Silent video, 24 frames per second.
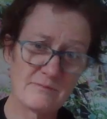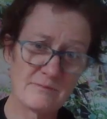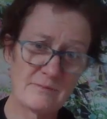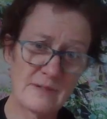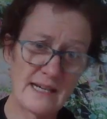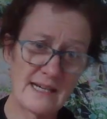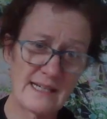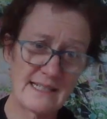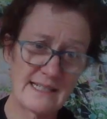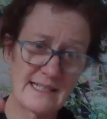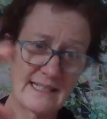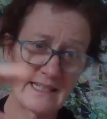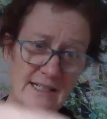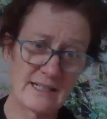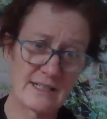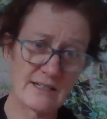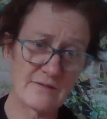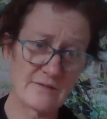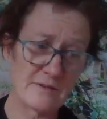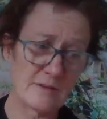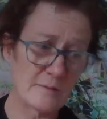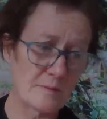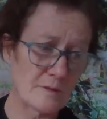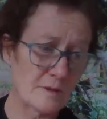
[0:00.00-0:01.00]
pat down
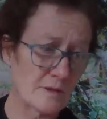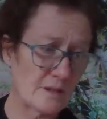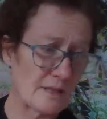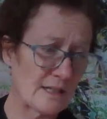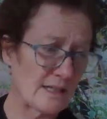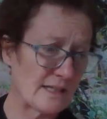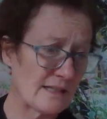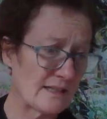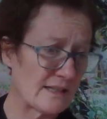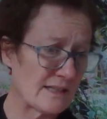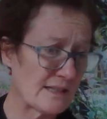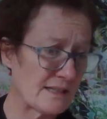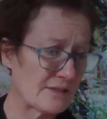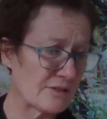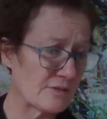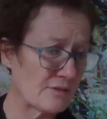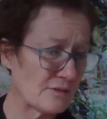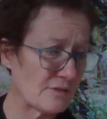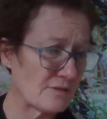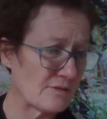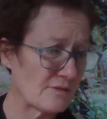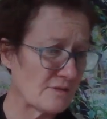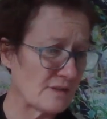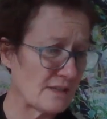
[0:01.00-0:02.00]
over the body, that
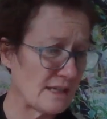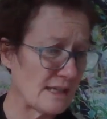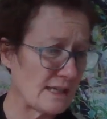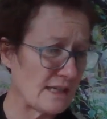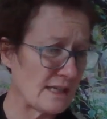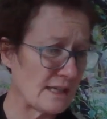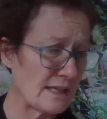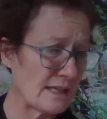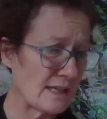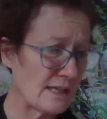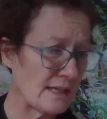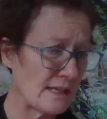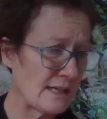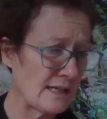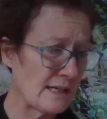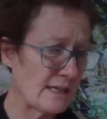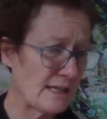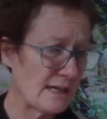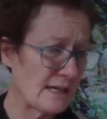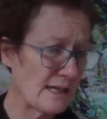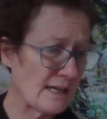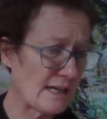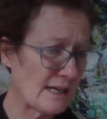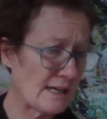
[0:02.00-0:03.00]
sort of thing.
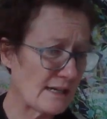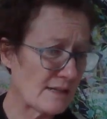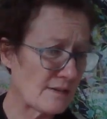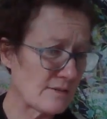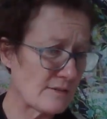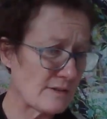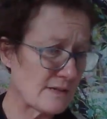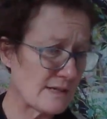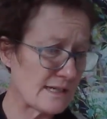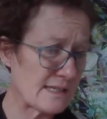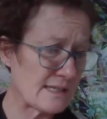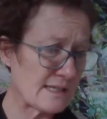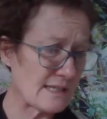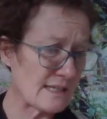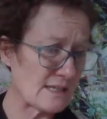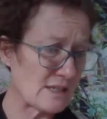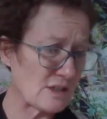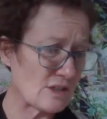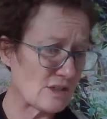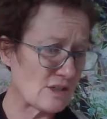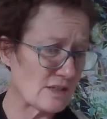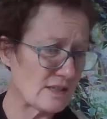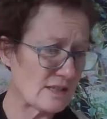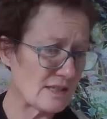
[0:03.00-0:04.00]
Otherwise,
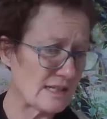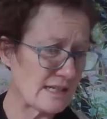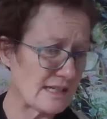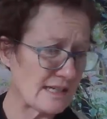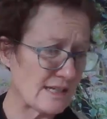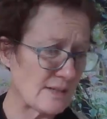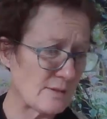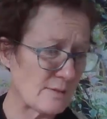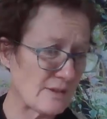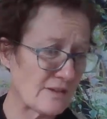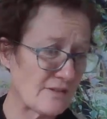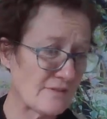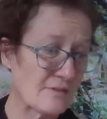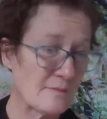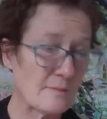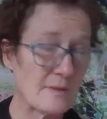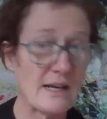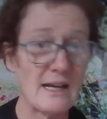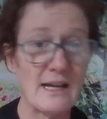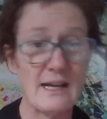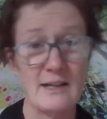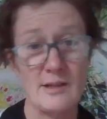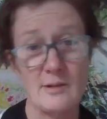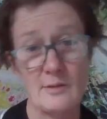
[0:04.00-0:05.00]
it's just staying away from
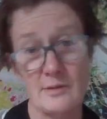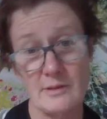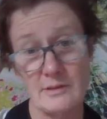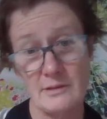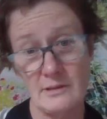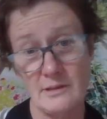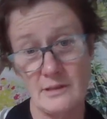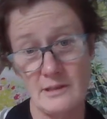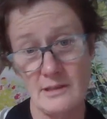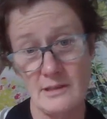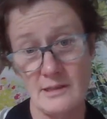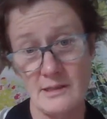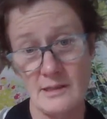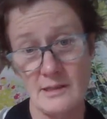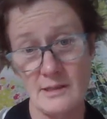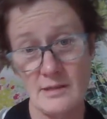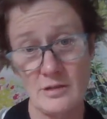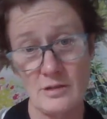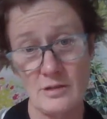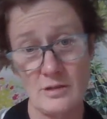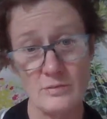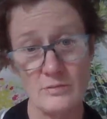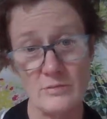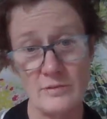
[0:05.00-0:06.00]
arc welders,
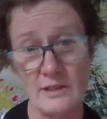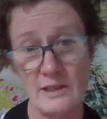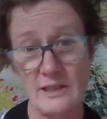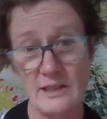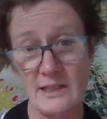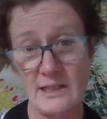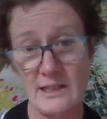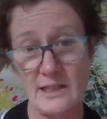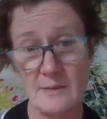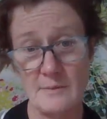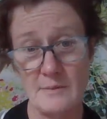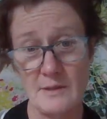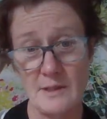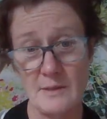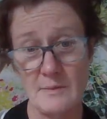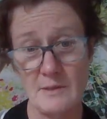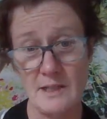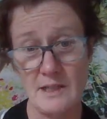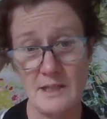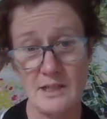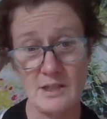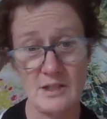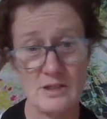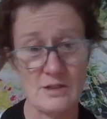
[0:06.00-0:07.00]
not really going to be a
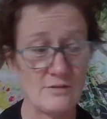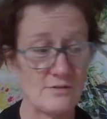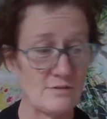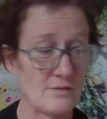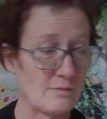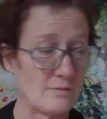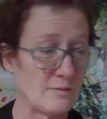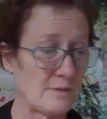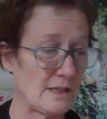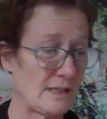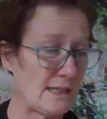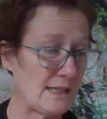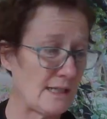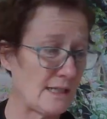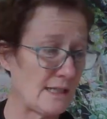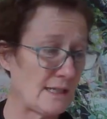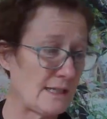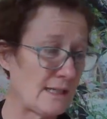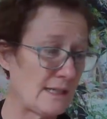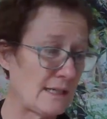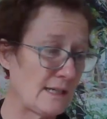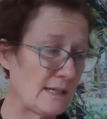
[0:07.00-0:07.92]
big issue for me.